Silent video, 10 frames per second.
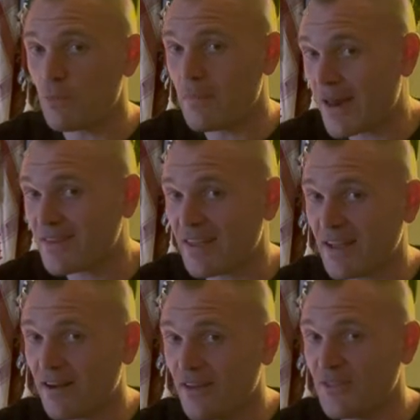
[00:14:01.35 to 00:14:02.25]

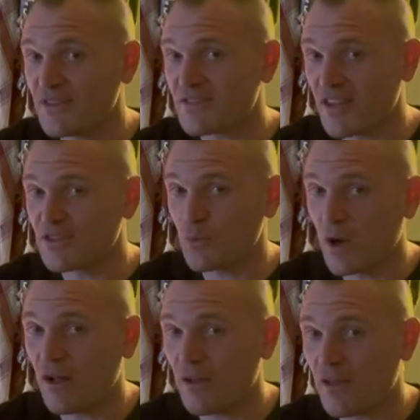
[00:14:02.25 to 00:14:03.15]
Meditate on these things
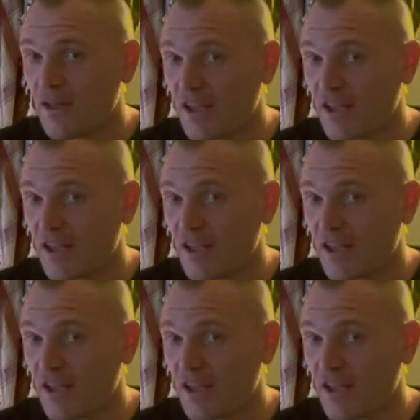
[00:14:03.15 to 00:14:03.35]
well,